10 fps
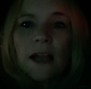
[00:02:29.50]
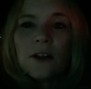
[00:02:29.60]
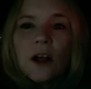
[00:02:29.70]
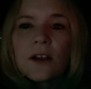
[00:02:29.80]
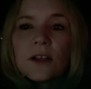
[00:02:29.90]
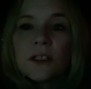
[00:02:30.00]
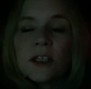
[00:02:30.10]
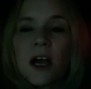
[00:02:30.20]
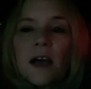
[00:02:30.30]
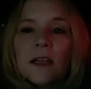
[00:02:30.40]
8 o'clock on the
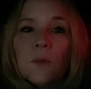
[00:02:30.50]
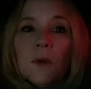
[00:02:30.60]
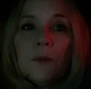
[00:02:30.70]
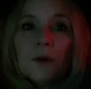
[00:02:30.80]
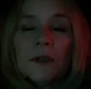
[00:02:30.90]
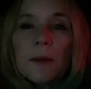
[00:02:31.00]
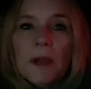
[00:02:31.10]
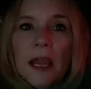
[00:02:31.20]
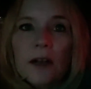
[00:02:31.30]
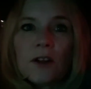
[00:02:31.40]
dot, and we pulled up
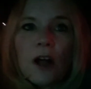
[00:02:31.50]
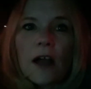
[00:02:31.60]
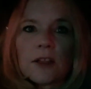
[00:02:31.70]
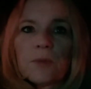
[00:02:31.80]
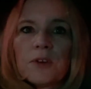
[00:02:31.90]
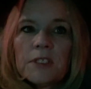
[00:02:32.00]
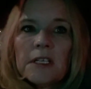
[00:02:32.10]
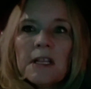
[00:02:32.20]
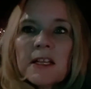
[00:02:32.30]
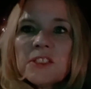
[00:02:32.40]
at 8 o'clock. The
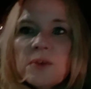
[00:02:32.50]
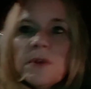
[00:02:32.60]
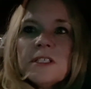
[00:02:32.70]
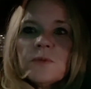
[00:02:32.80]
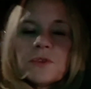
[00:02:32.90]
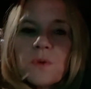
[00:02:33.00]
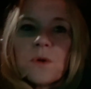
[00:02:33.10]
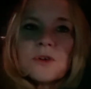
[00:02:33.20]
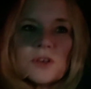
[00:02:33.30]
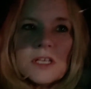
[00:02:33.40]
person next to us was
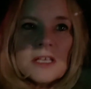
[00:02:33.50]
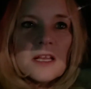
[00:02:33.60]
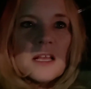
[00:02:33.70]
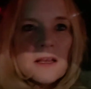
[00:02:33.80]
ordering